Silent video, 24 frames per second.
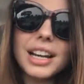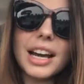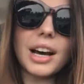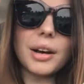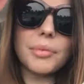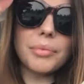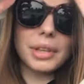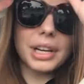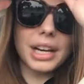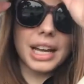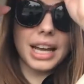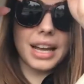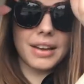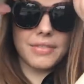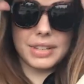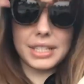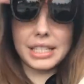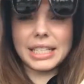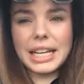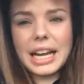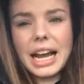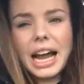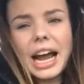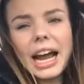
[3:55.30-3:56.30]
help that I have a
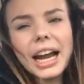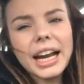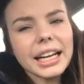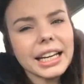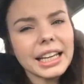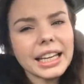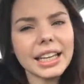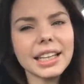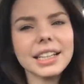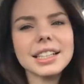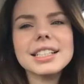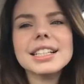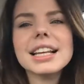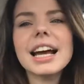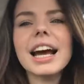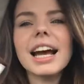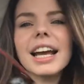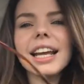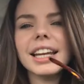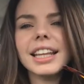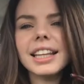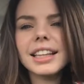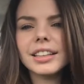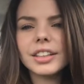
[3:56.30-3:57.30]
tiny,
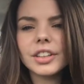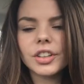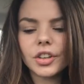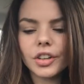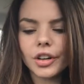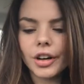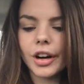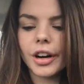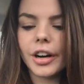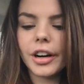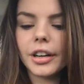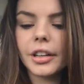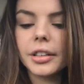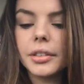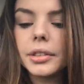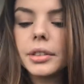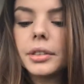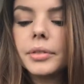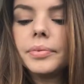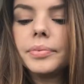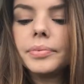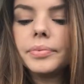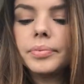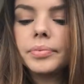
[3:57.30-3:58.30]
tiny little car.
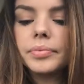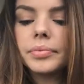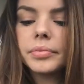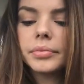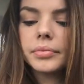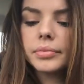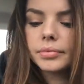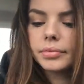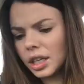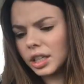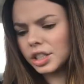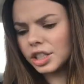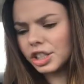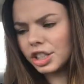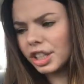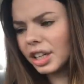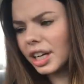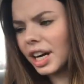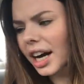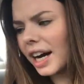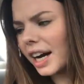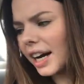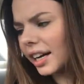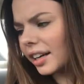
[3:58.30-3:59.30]
Should
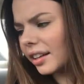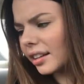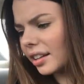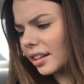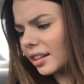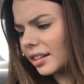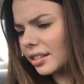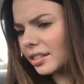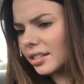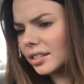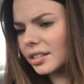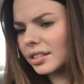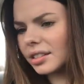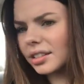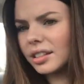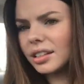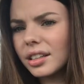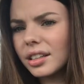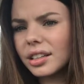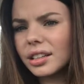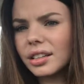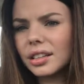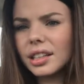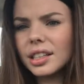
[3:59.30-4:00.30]
hide this.
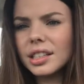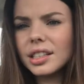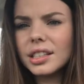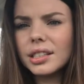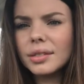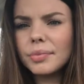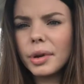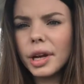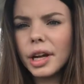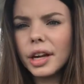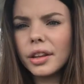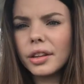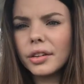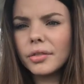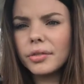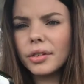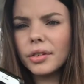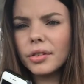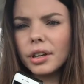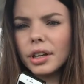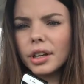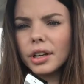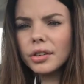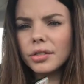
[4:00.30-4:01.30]
This is my other phone
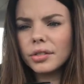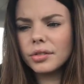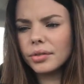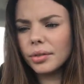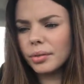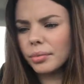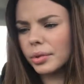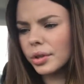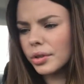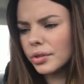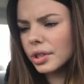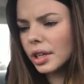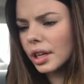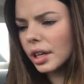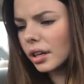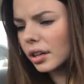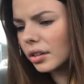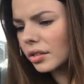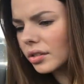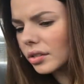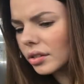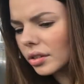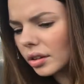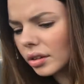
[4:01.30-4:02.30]
that I use for music,
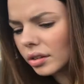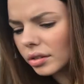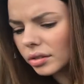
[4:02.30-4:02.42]
so.